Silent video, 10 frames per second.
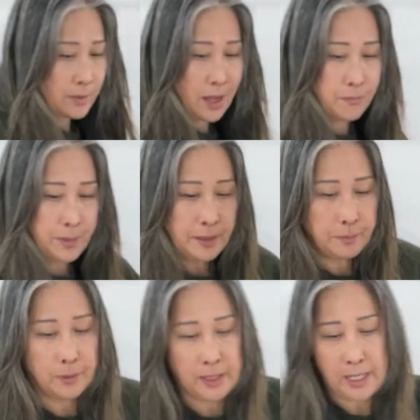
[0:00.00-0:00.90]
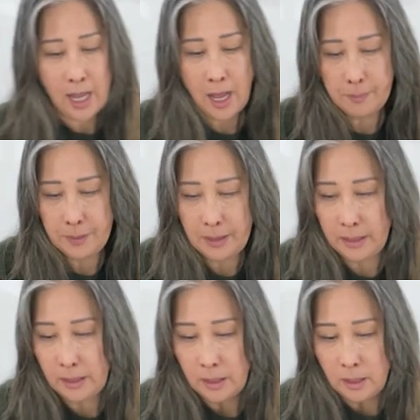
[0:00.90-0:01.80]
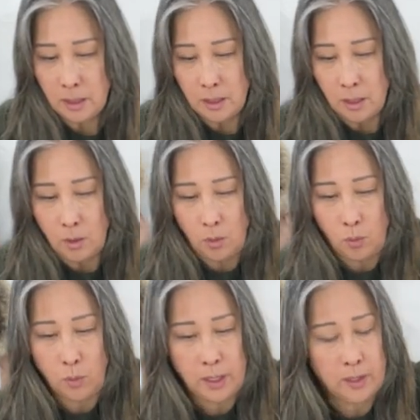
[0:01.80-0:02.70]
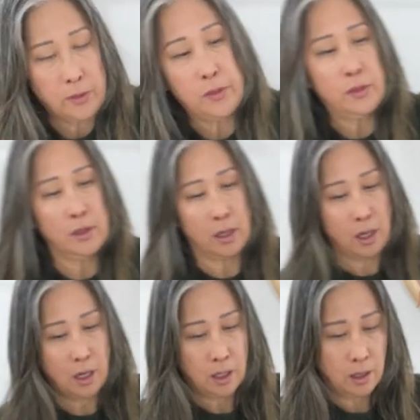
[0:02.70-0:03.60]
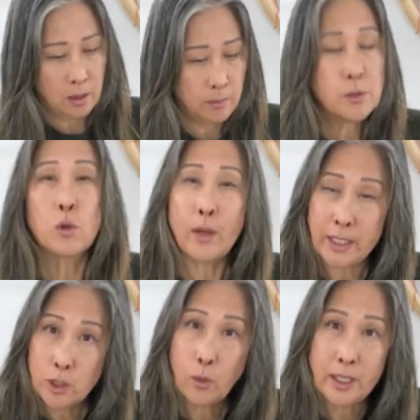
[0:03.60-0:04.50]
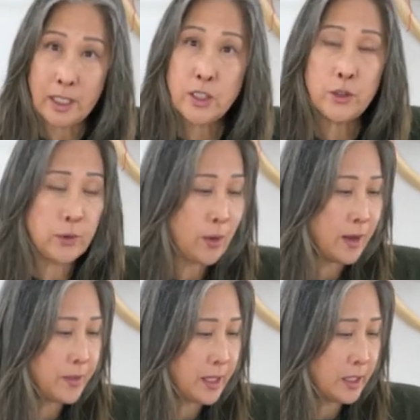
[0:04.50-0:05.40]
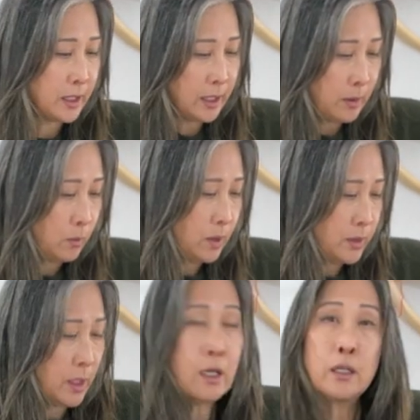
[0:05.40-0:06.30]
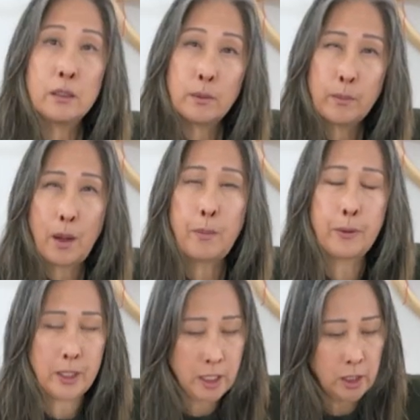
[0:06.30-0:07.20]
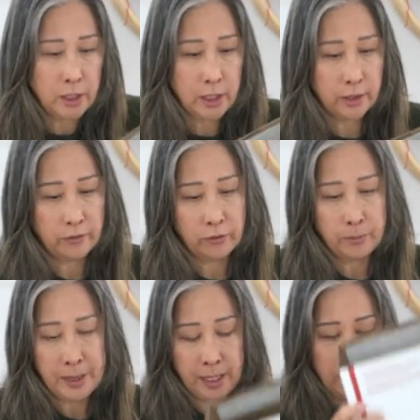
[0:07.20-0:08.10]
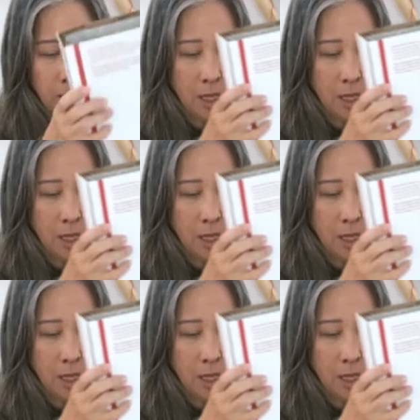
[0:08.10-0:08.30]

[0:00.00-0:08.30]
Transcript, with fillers: I've been pretty happy with 2022. I think it was a pretty good year for me.